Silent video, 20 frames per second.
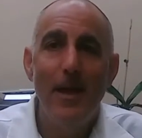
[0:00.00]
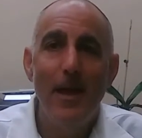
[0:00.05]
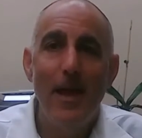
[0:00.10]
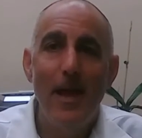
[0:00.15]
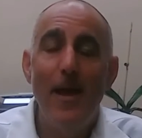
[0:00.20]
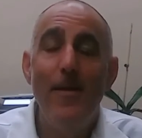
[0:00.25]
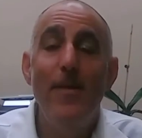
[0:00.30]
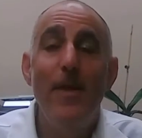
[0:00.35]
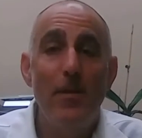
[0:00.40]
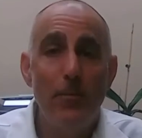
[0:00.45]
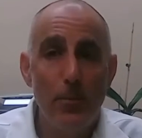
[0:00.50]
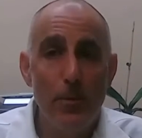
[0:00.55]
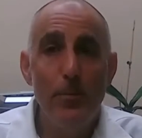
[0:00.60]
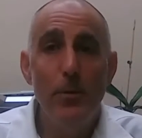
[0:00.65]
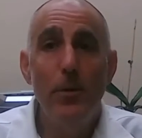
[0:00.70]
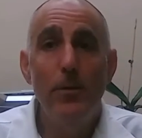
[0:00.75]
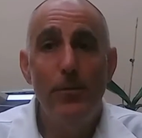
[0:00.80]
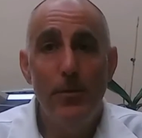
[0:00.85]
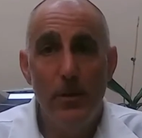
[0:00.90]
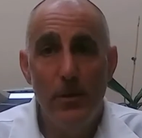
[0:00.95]
and then
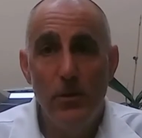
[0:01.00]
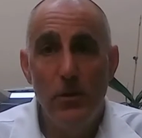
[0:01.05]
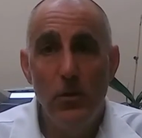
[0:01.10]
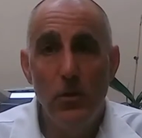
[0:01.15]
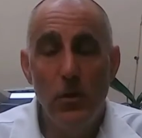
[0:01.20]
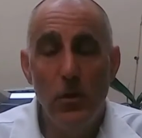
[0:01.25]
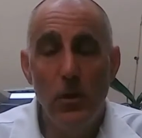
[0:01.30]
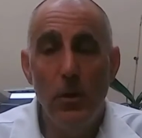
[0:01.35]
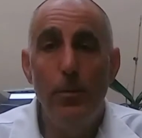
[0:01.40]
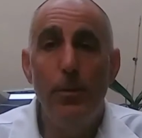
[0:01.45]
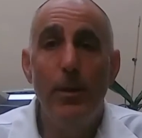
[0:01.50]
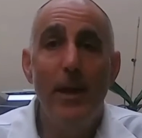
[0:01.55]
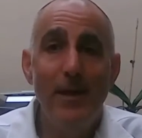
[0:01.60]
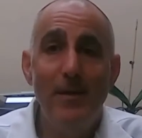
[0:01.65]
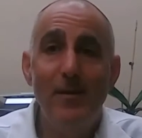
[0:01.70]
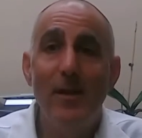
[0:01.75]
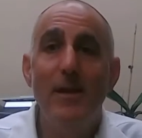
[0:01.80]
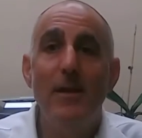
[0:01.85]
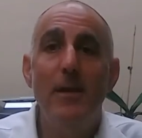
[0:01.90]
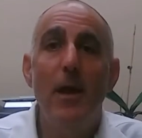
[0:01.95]
remove the tube. It's
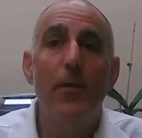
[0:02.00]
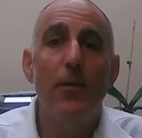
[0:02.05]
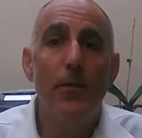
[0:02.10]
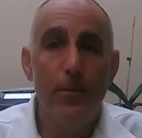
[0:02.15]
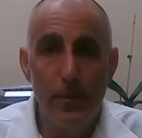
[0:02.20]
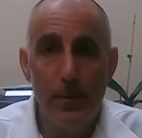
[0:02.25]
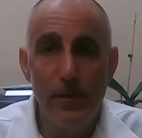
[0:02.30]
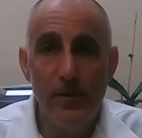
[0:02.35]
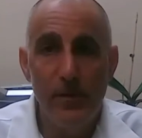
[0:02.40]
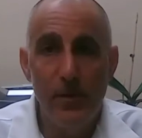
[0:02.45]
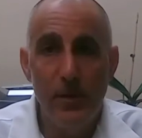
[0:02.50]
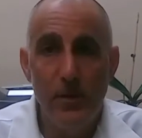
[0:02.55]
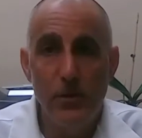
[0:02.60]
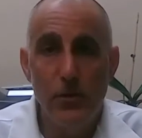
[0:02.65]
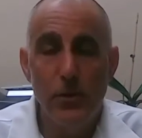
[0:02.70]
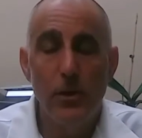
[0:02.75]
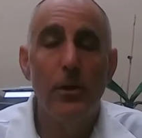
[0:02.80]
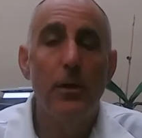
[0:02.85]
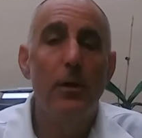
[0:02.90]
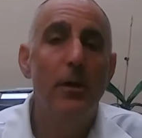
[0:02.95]
another
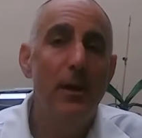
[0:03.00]
procedure.